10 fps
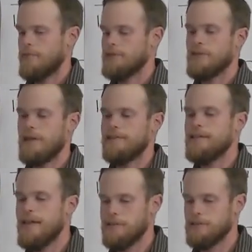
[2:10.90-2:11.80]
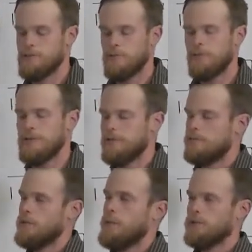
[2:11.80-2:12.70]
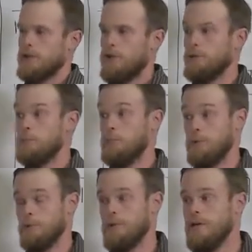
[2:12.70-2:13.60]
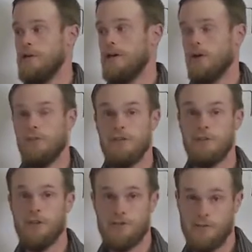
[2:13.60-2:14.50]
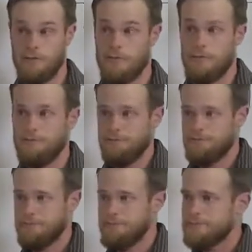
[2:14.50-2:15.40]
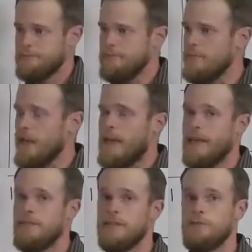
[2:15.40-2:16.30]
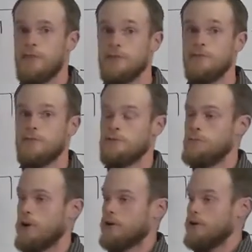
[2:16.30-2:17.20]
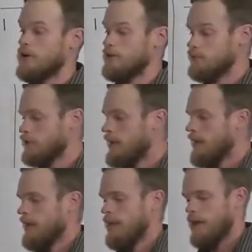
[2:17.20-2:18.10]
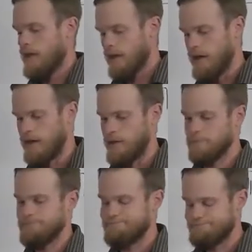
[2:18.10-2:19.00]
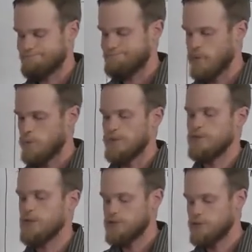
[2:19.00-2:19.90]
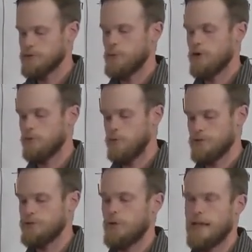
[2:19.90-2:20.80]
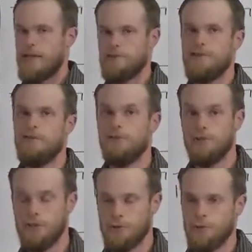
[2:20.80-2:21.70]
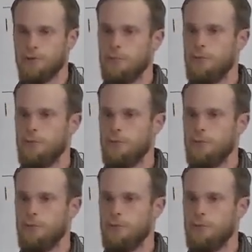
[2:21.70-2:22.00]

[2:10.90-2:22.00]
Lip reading: it's not a tense, it's really properly called a mood, called the jussive. And the jussive is part of, the jussive is part of what's known as the volitional